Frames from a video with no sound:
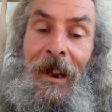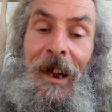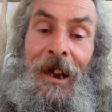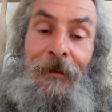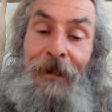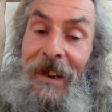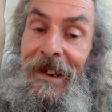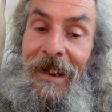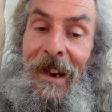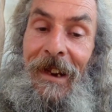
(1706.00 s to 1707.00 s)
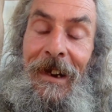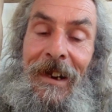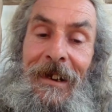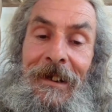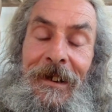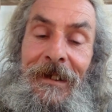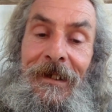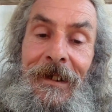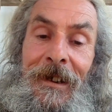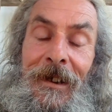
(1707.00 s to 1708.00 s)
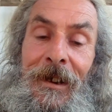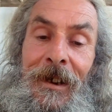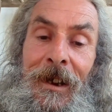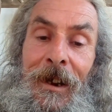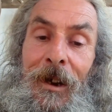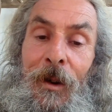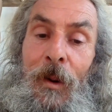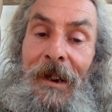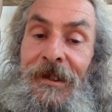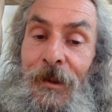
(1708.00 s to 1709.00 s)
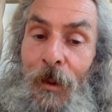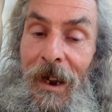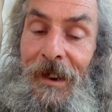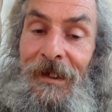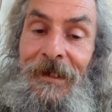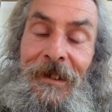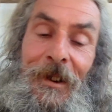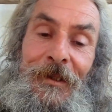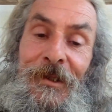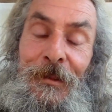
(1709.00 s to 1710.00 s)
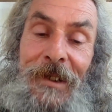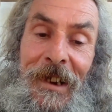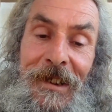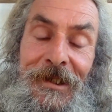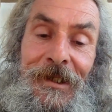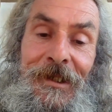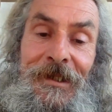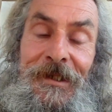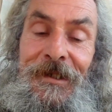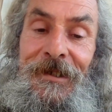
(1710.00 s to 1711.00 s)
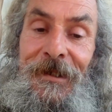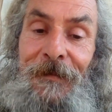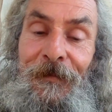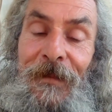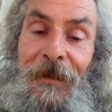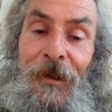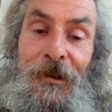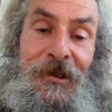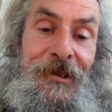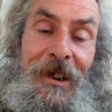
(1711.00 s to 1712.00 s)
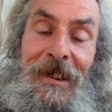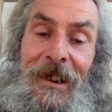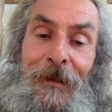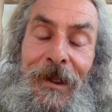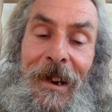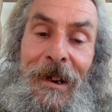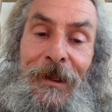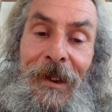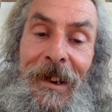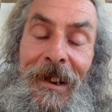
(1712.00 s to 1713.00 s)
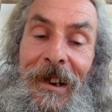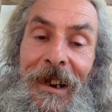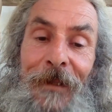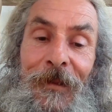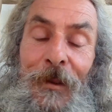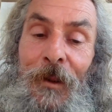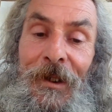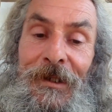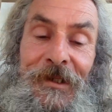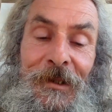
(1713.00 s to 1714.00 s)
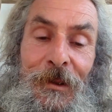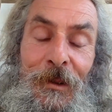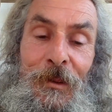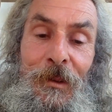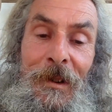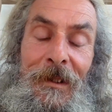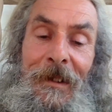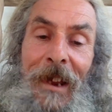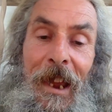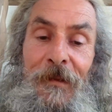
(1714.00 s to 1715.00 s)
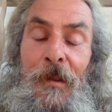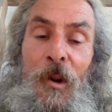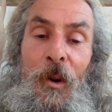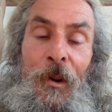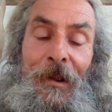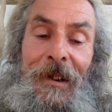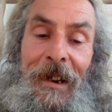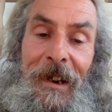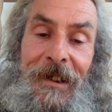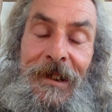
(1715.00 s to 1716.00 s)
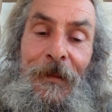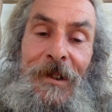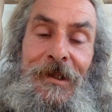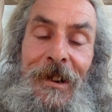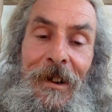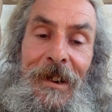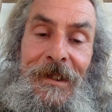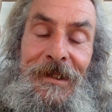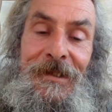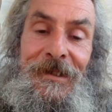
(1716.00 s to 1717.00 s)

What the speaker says: Reiki healing, one-to-one consultations. If you're struggling with anything, if you want to have a more individualized